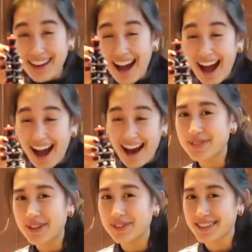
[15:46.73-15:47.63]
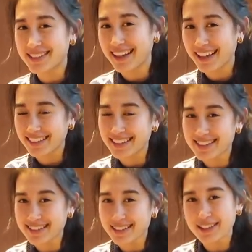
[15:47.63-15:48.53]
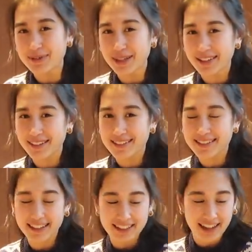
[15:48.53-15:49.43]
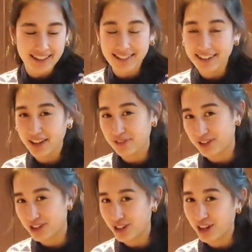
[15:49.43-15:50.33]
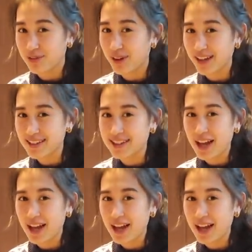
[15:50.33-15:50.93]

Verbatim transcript: So the reason why I wanted to get this is because it has that like fisheye effect